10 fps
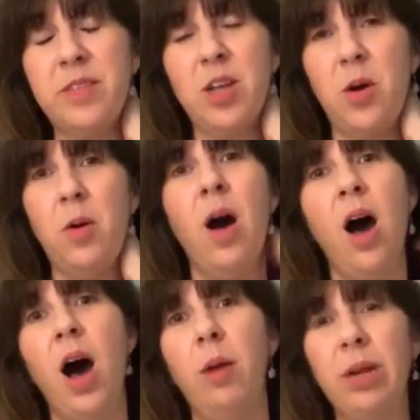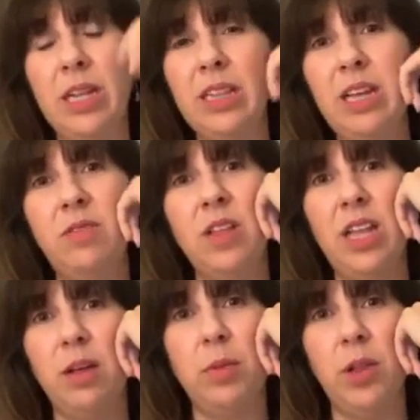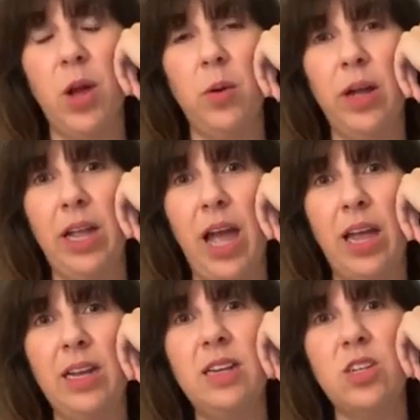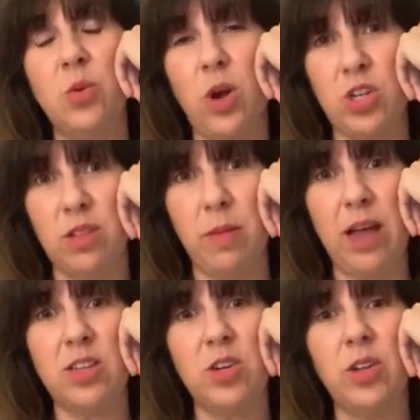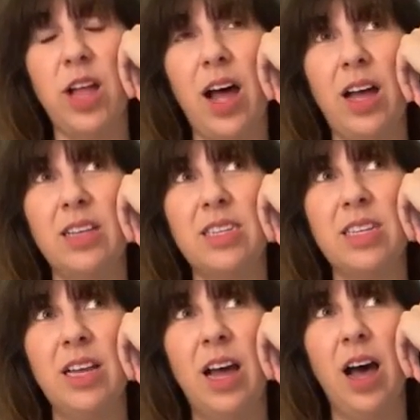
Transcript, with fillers: So I'm going to leave the link below again to watch the masterclass,